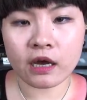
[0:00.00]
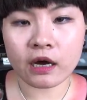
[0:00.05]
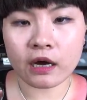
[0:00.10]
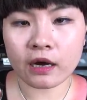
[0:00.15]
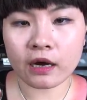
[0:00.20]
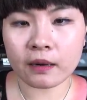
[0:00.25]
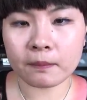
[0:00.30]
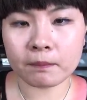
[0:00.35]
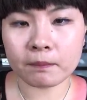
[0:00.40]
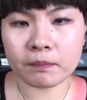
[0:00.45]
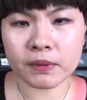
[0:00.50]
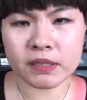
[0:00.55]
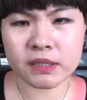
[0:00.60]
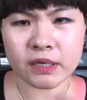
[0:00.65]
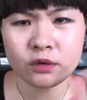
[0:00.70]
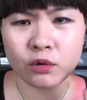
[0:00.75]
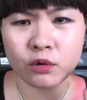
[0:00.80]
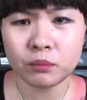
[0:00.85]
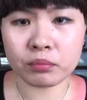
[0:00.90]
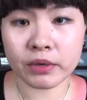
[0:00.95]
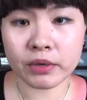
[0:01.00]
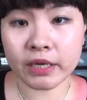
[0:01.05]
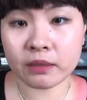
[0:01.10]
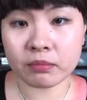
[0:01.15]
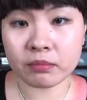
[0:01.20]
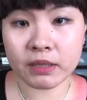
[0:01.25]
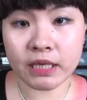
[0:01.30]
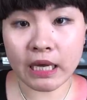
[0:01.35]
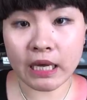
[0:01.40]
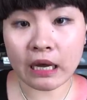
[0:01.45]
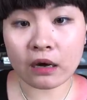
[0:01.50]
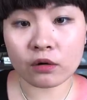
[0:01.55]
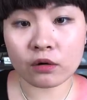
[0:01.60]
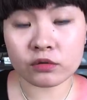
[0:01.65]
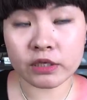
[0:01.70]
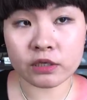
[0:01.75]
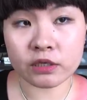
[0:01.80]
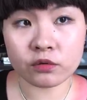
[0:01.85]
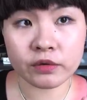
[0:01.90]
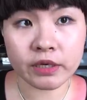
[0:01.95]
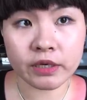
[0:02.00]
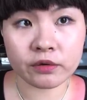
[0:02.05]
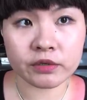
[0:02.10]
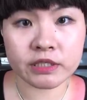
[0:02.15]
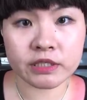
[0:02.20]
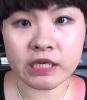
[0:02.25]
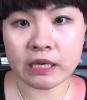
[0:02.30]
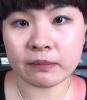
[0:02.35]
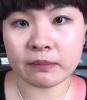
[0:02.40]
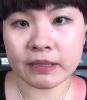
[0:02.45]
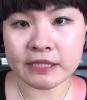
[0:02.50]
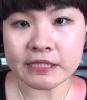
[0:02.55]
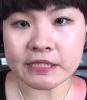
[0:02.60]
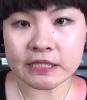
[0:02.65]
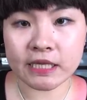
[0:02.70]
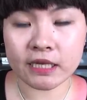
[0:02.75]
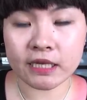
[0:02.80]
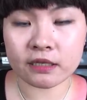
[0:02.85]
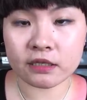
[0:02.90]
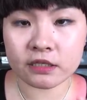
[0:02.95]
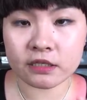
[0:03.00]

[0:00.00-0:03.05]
um, but they don't break me out, they don't irritate my skin,